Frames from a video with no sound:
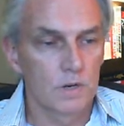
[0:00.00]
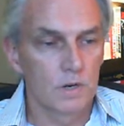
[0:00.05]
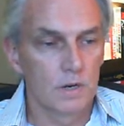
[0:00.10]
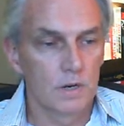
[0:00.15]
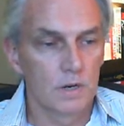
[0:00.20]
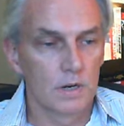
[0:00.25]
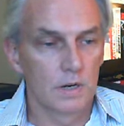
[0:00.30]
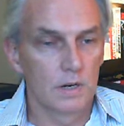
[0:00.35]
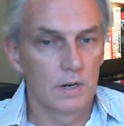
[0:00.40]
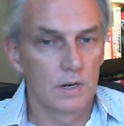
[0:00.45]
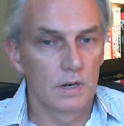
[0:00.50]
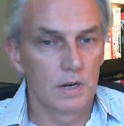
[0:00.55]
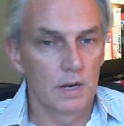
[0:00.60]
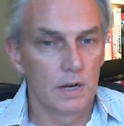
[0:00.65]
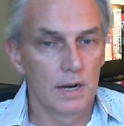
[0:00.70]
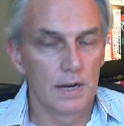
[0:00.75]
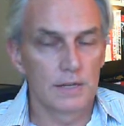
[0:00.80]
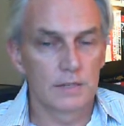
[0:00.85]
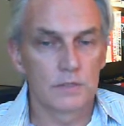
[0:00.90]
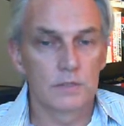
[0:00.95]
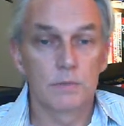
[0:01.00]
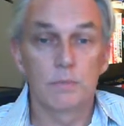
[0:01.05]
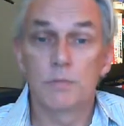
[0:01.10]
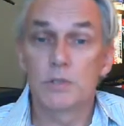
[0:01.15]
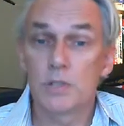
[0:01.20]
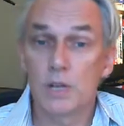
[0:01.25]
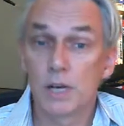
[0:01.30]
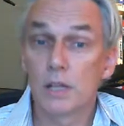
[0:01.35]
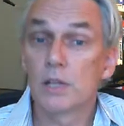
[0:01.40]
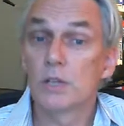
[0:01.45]
uh I had some
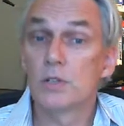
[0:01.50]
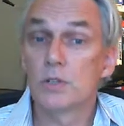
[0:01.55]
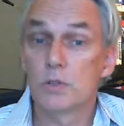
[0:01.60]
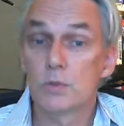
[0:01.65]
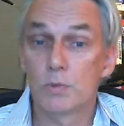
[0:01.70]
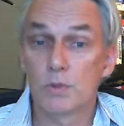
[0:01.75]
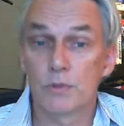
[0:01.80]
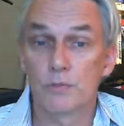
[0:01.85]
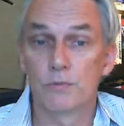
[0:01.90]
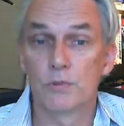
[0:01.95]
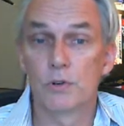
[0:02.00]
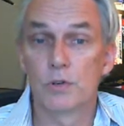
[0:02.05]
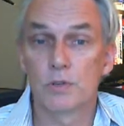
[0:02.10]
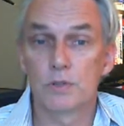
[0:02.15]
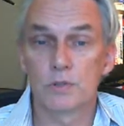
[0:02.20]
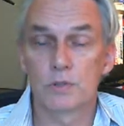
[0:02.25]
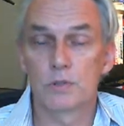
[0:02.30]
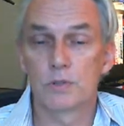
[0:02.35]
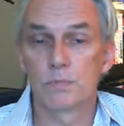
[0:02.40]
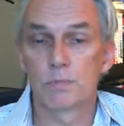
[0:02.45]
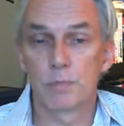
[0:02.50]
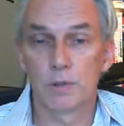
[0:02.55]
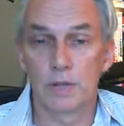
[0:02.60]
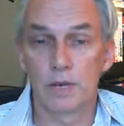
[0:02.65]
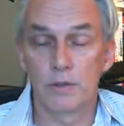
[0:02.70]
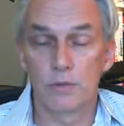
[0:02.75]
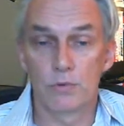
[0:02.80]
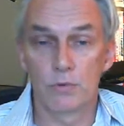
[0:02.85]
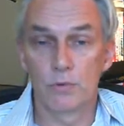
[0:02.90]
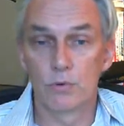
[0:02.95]
challenges with the first
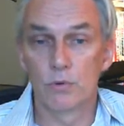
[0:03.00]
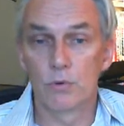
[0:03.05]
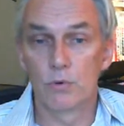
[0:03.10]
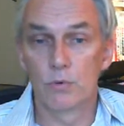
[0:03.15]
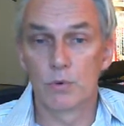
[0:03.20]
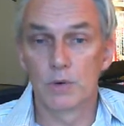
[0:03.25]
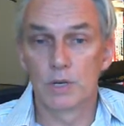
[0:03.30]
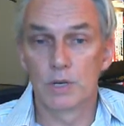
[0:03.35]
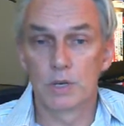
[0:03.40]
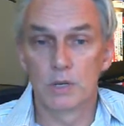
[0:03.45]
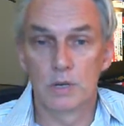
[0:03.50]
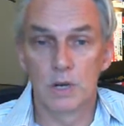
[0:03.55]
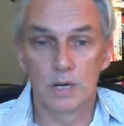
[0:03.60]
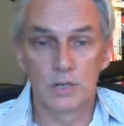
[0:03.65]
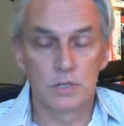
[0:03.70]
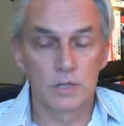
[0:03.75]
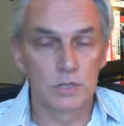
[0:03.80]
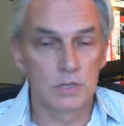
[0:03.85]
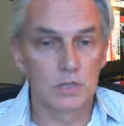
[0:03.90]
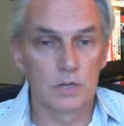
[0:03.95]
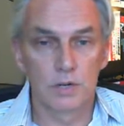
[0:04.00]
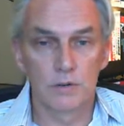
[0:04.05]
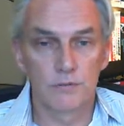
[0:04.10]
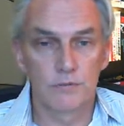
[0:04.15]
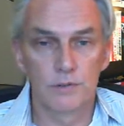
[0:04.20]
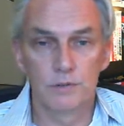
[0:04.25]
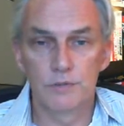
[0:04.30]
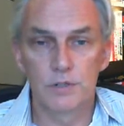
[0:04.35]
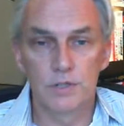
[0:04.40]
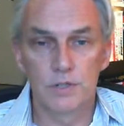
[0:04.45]
playthrough, we, I just got
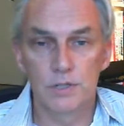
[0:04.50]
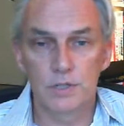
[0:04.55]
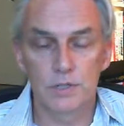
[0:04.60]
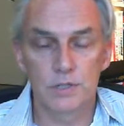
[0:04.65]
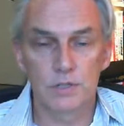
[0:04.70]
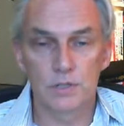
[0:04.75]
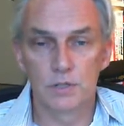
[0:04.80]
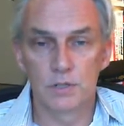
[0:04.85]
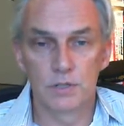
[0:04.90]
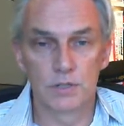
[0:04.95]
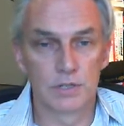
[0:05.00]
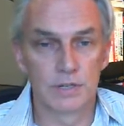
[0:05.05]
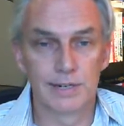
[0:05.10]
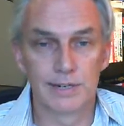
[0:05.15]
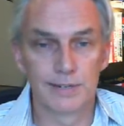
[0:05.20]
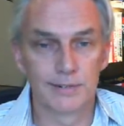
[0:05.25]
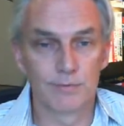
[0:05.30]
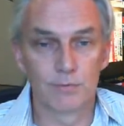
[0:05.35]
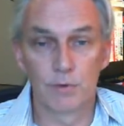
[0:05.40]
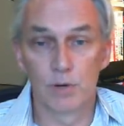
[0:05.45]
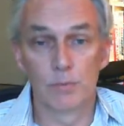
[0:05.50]
56 turns in and